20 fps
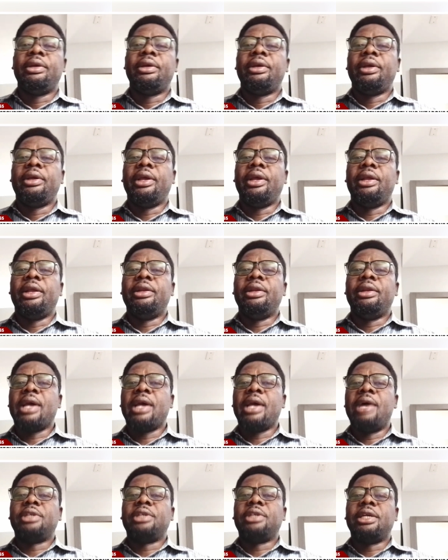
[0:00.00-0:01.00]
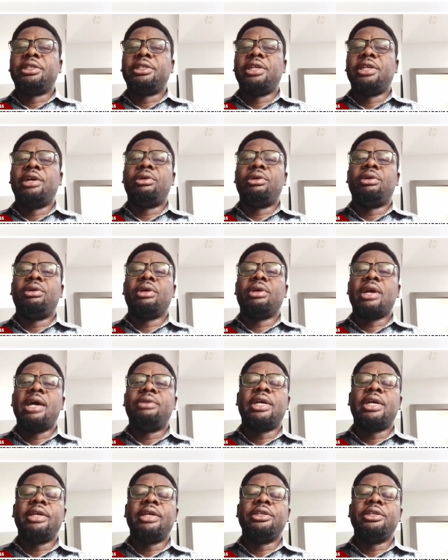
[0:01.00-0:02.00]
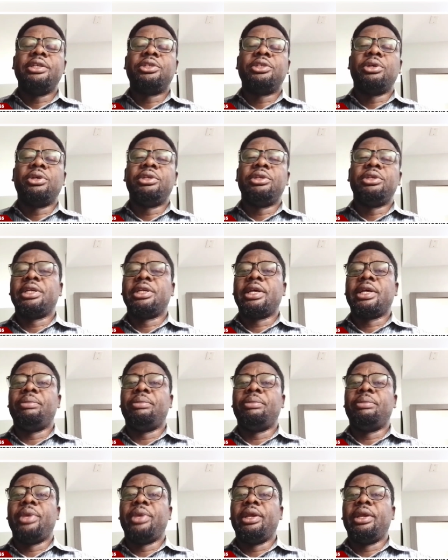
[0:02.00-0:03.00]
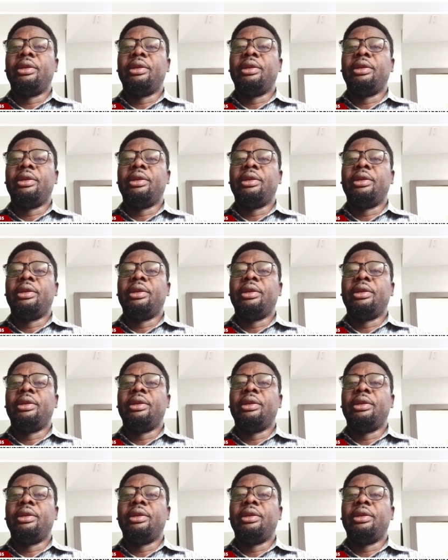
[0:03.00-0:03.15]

in the counter-terror, counter-insurgency campaign.